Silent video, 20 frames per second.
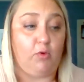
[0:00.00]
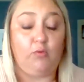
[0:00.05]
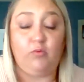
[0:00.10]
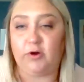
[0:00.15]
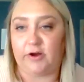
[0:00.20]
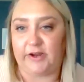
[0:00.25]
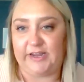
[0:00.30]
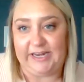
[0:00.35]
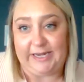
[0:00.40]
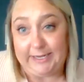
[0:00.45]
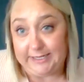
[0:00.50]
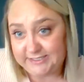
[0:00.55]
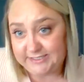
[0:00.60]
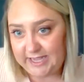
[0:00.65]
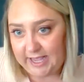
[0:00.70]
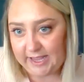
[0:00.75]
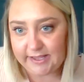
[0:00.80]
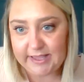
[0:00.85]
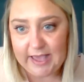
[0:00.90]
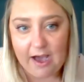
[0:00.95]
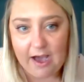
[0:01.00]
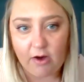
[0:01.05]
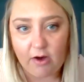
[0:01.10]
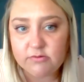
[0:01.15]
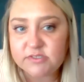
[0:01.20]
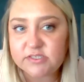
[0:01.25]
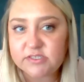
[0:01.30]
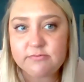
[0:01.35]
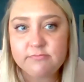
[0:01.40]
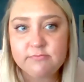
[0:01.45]
We're getting
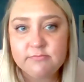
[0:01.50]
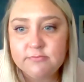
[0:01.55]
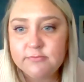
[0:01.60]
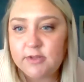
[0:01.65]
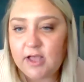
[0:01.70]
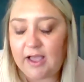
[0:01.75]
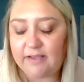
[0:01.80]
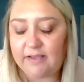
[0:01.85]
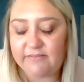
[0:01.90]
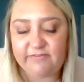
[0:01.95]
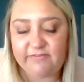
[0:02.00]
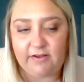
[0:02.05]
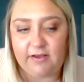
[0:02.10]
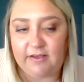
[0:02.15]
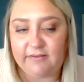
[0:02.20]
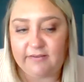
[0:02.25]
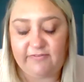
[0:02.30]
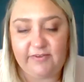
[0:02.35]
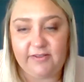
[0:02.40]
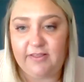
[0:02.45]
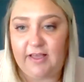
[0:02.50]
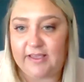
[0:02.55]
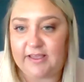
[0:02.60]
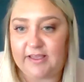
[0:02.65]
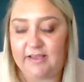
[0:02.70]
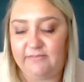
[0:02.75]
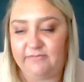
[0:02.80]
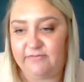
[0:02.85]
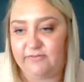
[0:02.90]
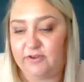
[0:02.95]
takeout. I feel like
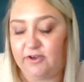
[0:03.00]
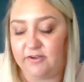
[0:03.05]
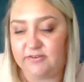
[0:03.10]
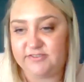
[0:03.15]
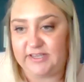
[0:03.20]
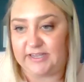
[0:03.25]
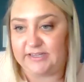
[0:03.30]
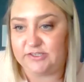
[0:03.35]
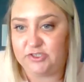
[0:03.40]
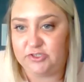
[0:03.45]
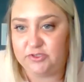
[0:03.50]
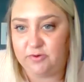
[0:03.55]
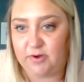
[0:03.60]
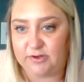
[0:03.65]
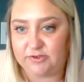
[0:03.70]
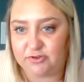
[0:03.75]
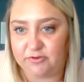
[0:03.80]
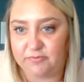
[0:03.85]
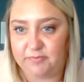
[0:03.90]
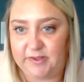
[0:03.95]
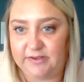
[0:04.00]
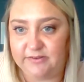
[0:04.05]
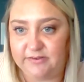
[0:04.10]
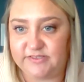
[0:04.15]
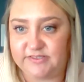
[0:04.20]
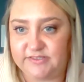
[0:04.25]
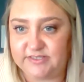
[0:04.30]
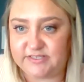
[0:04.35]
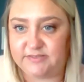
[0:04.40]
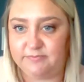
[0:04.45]
I've cooked like 200
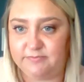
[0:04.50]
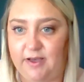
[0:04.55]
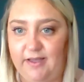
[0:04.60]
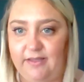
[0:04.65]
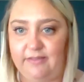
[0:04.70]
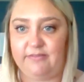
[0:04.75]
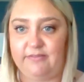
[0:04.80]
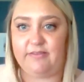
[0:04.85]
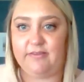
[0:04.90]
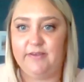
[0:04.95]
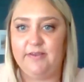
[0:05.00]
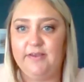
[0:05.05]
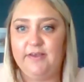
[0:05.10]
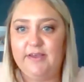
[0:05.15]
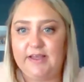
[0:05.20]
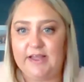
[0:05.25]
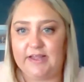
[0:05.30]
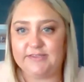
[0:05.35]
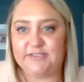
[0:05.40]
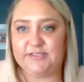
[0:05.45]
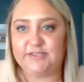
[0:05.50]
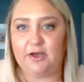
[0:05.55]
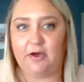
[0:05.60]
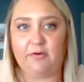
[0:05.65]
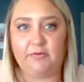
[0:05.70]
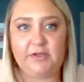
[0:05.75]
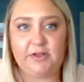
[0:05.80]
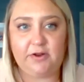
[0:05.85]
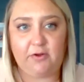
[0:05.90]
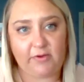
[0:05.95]
meals this month. And
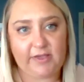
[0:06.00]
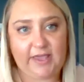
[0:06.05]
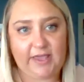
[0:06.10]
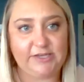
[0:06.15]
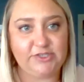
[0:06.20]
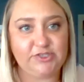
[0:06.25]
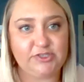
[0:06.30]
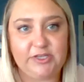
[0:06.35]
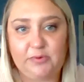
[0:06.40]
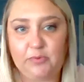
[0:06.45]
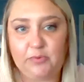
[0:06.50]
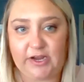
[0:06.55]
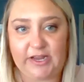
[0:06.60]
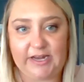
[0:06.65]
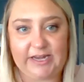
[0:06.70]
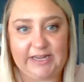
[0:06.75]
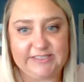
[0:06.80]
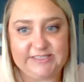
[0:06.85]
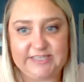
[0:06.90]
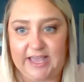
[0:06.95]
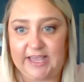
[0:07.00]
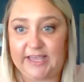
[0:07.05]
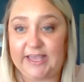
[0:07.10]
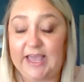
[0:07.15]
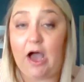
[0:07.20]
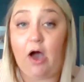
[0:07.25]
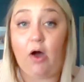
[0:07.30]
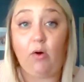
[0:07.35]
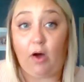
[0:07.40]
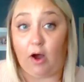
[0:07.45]
so, you know, occasionally we're getting
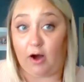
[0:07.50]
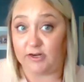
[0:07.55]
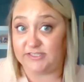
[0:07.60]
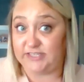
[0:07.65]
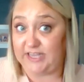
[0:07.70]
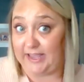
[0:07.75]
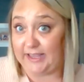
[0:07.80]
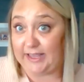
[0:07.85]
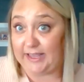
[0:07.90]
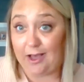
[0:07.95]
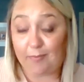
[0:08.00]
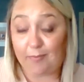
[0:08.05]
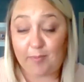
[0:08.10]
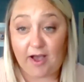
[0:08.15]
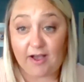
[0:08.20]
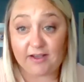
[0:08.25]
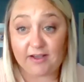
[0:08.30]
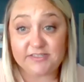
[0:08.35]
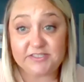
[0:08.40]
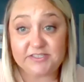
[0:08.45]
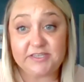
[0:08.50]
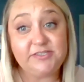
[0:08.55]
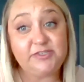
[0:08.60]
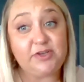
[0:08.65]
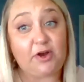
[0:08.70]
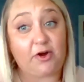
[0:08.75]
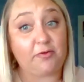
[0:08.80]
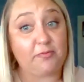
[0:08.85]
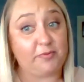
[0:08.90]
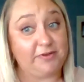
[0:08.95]
takeout. Our takeout
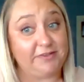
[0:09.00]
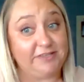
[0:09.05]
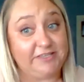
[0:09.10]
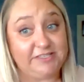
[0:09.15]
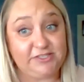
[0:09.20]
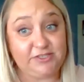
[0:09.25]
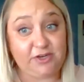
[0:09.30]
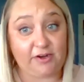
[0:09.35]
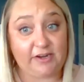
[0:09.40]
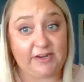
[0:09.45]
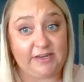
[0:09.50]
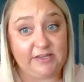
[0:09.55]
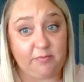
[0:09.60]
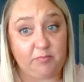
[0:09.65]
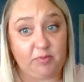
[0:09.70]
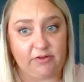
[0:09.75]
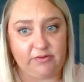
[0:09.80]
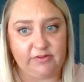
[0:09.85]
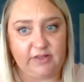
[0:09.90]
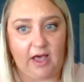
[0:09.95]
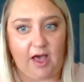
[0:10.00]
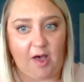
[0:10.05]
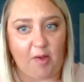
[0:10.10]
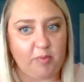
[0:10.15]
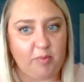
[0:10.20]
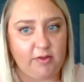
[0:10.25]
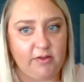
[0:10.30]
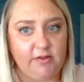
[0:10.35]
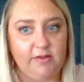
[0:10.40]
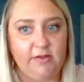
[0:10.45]
boxes are really starting to build up.
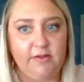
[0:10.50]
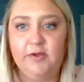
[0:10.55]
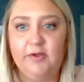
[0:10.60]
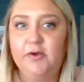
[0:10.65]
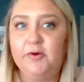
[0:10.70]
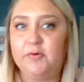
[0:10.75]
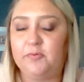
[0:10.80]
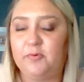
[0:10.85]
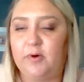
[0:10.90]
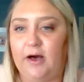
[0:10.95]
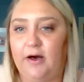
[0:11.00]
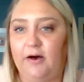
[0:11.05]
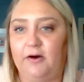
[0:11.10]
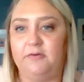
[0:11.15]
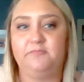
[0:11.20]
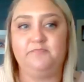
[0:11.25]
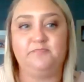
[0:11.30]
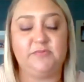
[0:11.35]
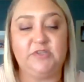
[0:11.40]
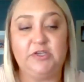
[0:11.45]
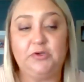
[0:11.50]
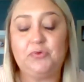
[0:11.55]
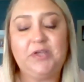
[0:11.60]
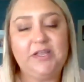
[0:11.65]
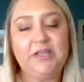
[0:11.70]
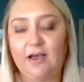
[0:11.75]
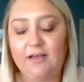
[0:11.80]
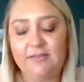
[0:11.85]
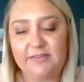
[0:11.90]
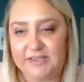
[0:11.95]
Well, you
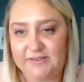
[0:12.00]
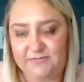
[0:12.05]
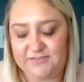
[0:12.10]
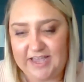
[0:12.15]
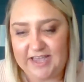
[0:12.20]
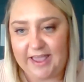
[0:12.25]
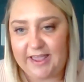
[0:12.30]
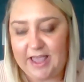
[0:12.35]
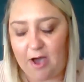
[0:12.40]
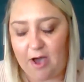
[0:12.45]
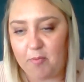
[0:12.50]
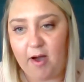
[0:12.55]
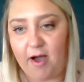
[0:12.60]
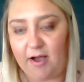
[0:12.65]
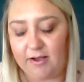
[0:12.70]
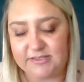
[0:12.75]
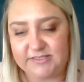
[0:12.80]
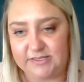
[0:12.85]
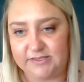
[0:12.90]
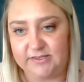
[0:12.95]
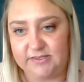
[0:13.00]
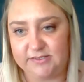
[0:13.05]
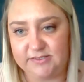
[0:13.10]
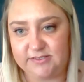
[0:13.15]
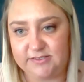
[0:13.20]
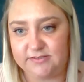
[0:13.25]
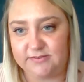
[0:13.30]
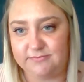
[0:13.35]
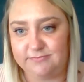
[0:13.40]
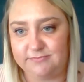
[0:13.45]
cannot leave takeout
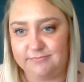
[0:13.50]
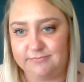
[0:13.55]
boxes,